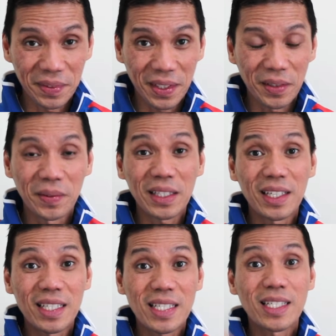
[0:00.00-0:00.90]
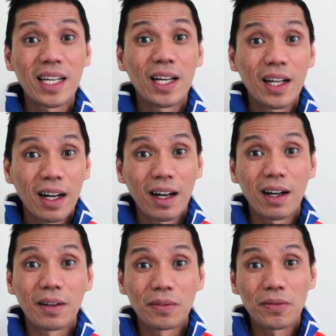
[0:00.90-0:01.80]
Right. What is
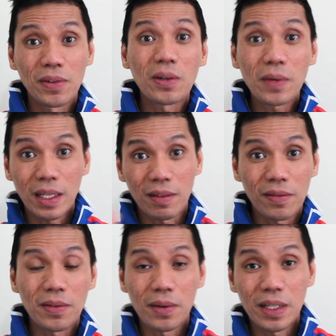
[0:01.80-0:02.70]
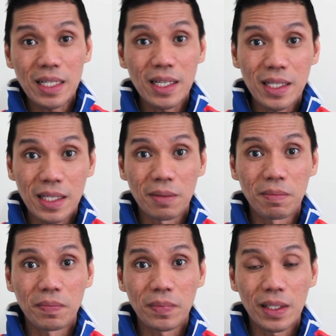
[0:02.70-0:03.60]
flowing through our
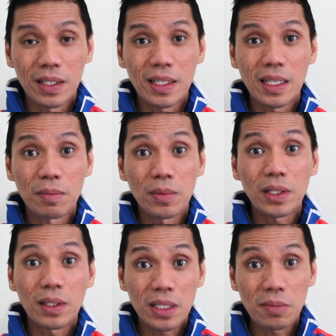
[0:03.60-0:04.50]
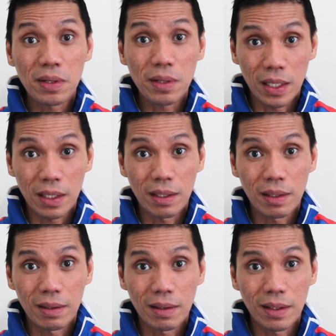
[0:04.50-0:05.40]
system is the immortal spirit
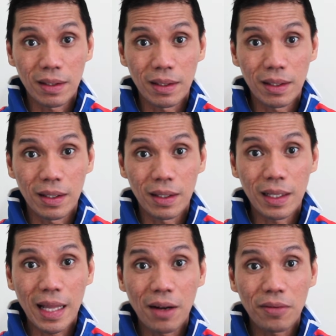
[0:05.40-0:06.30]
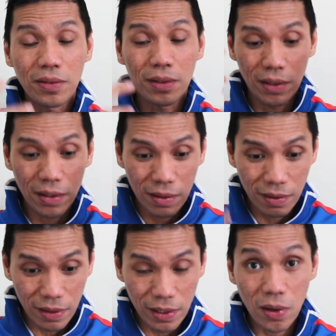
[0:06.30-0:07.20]
that after
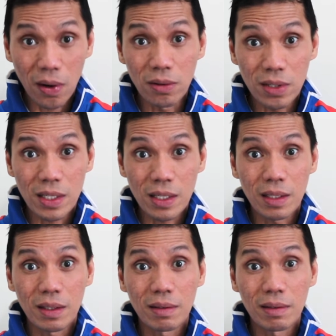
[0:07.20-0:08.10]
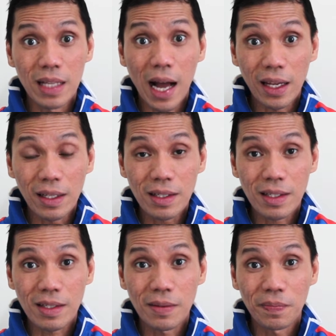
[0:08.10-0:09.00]
the host
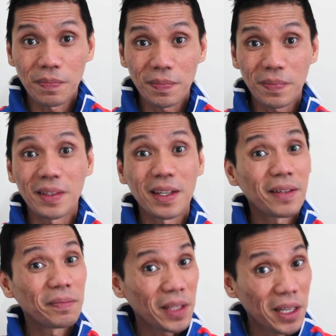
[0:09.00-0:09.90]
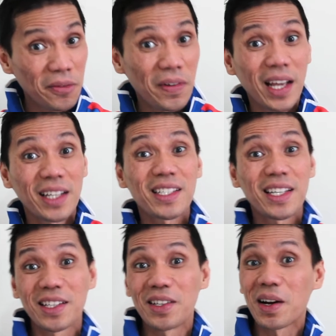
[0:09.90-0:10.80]
dies, it finds
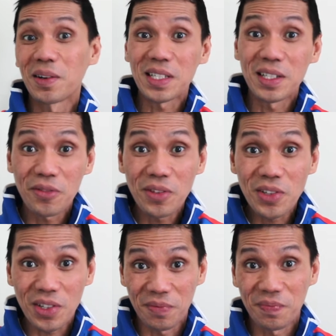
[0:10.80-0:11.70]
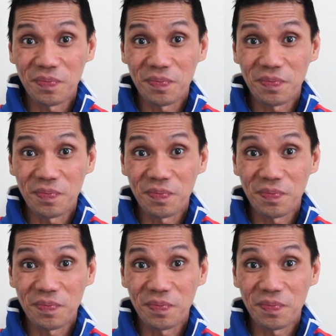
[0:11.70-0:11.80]
another host in the future.